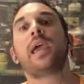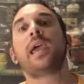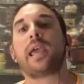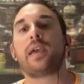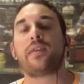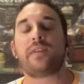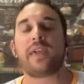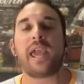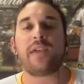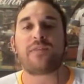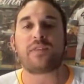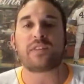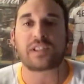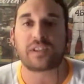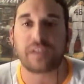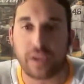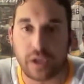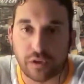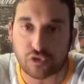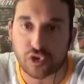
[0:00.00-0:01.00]
In the eighth, it's
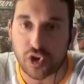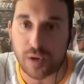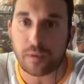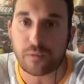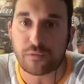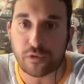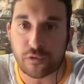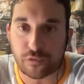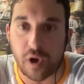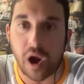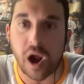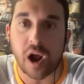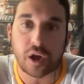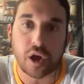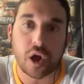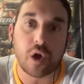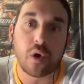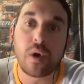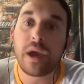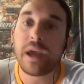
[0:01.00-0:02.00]
leadoff triple for
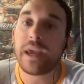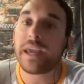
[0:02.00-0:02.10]
Franco.